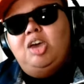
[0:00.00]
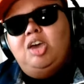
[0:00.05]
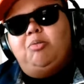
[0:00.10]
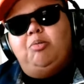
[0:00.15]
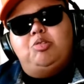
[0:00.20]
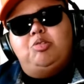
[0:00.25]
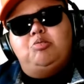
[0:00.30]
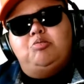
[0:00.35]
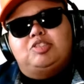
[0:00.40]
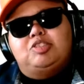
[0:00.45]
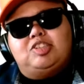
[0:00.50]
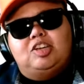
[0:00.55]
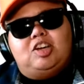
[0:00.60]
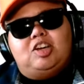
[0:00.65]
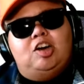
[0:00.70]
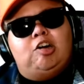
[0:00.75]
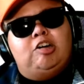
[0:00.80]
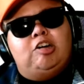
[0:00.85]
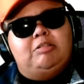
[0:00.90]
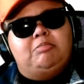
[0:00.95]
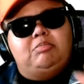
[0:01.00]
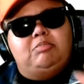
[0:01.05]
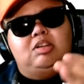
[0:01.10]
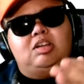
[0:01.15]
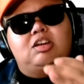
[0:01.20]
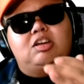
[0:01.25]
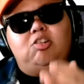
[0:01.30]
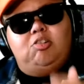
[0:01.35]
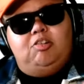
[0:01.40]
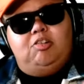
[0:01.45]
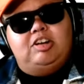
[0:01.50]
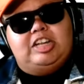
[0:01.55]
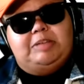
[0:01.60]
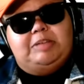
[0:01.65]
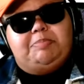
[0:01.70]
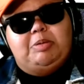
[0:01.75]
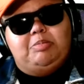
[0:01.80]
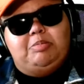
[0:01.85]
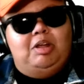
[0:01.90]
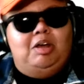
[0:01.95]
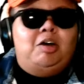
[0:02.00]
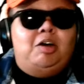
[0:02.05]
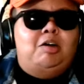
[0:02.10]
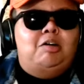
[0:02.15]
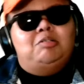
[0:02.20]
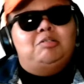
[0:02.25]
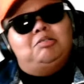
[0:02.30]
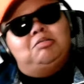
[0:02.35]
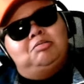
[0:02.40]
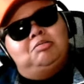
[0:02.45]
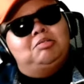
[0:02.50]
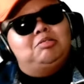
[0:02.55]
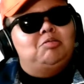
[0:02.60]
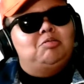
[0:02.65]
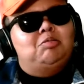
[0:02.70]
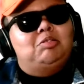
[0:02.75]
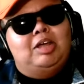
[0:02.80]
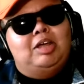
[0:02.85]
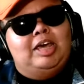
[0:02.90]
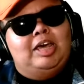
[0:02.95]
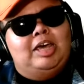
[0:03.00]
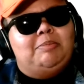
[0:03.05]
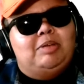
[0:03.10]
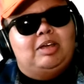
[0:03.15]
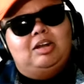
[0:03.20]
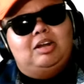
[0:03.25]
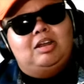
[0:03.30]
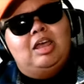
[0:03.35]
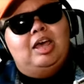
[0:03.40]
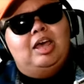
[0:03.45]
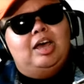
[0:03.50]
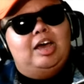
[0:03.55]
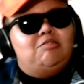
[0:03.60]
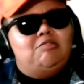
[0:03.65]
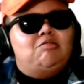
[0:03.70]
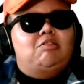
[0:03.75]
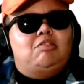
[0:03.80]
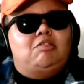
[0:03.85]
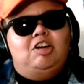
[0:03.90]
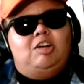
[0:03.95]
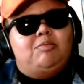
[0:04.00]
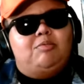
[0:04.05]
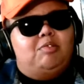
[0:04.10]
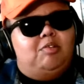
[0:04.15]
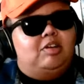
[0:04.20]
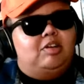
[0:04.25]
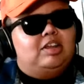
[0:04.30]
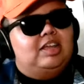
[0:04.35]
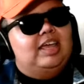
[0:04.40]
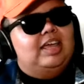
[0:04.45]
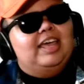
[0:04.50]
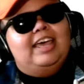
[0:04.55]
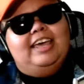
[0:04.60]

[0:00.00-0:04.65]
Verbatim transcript: When you used to call him corny, people are, oh, uh, you lame. How you gonna call him corny?